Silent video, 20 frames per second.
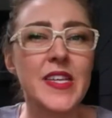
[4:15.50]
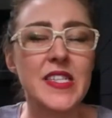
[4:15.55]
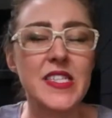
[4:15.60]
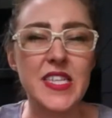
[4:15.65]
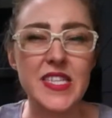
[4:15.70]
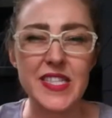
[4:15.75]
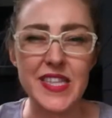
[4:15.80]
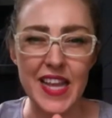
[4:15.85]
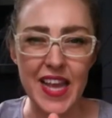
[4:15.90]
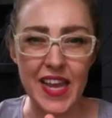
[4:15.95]

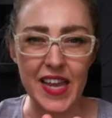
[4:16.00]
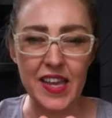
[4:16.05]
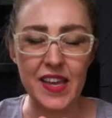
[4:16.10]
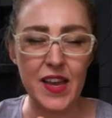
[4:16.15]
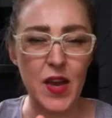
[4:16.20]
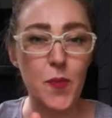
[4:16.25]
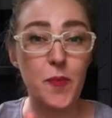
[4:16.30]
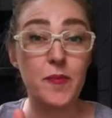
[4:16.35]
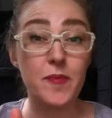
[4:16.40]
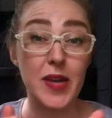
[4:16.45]
just like
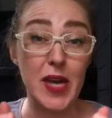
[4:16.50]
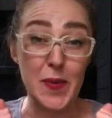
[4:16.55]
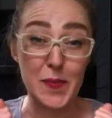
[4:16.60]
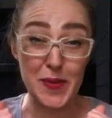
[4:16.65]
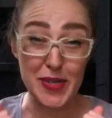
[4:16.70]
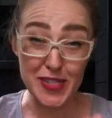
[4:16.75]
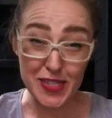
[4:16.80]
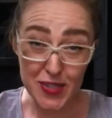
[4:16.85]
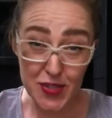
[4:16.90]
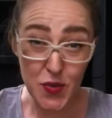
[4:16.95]
a, a
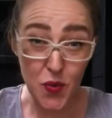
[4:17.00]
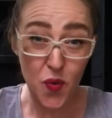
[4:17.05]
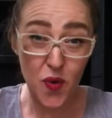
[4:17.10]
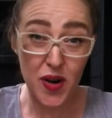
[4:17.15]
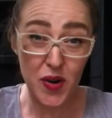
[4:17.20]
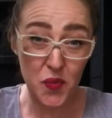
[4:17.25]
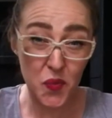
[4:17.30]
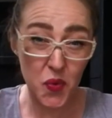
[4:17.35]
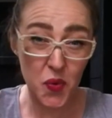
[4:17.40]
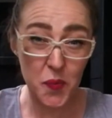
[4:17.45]

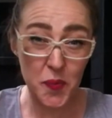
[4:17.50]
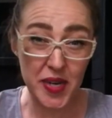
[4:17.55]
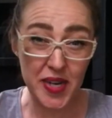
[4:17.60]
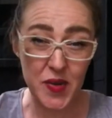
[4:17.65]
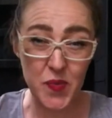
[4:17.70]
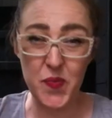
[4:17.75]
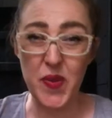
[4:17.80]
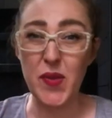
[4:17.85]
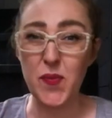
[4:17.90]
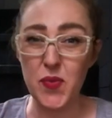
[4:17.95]
mature
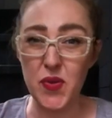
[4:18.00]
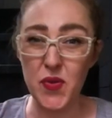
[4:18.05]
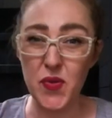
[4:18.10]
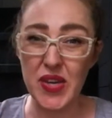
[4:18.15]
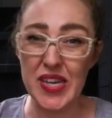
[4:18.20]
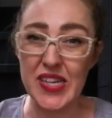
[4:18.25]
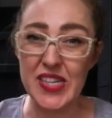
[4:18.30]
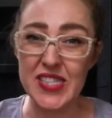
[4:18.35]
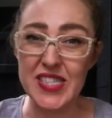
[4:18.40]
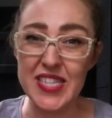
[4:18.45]
woman, maybe
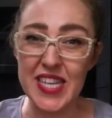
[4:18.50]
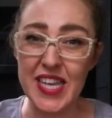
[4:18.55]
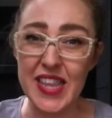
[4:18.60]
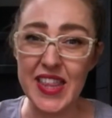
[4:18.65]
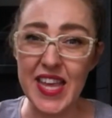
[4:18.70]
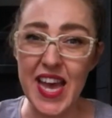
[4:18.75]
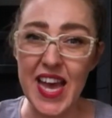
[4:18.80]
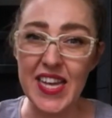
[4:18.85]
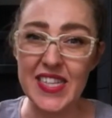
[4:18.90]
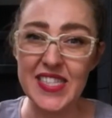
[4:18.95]
we could say
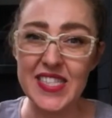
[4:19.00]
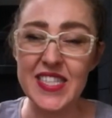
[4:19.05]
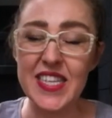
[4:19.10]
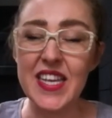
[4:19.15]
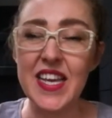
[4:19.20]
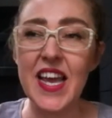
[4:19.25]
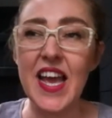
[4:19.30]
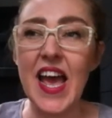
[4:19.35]
that.